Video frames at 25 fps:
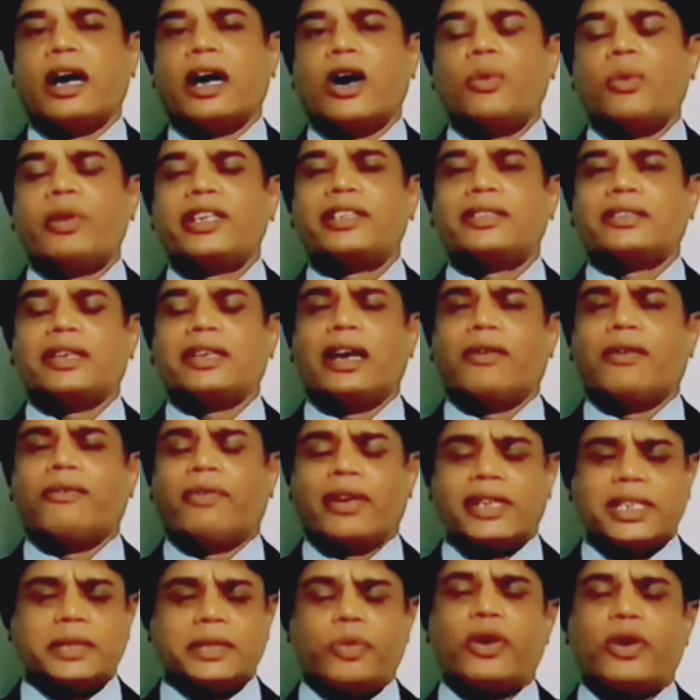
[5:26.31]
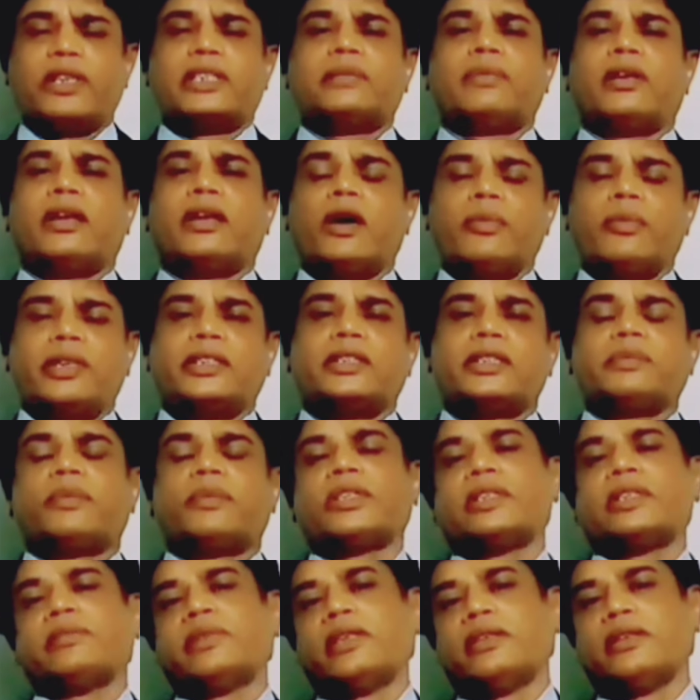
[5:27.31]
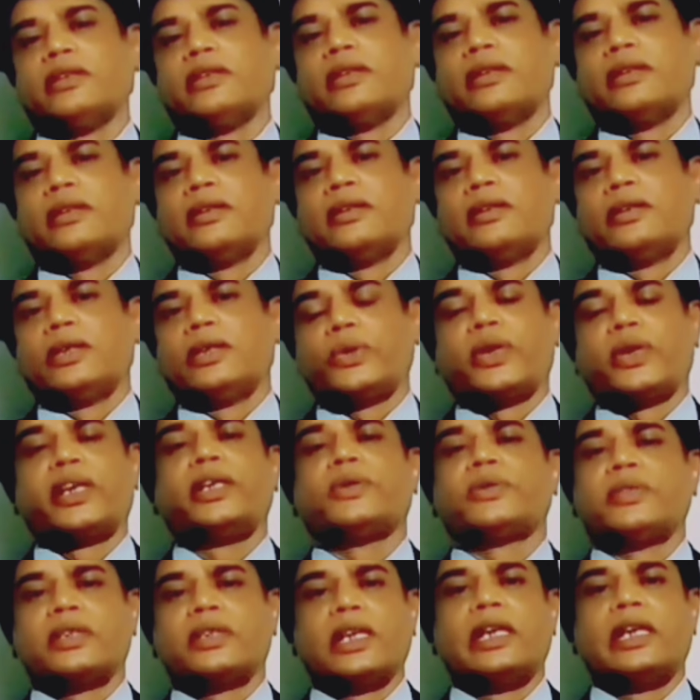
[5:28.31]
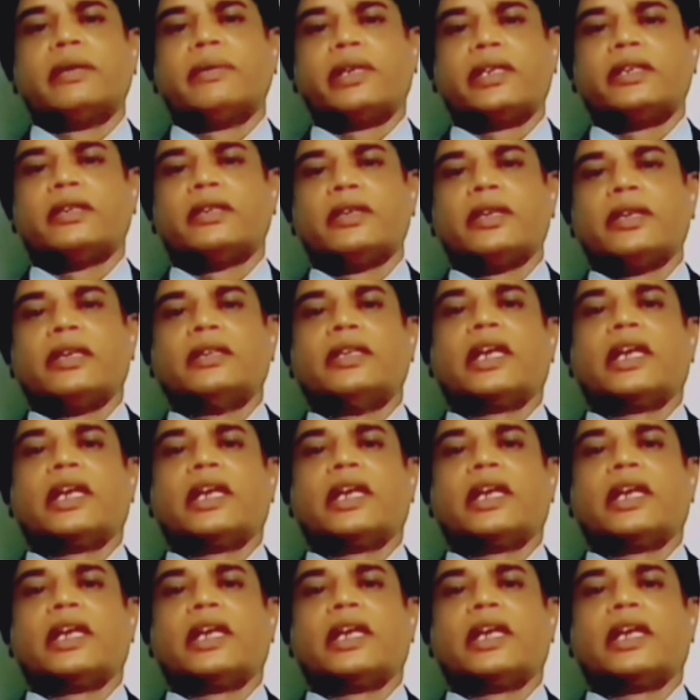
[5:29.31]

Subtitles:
How much? What is possible? How much is possible to reduce the delivery?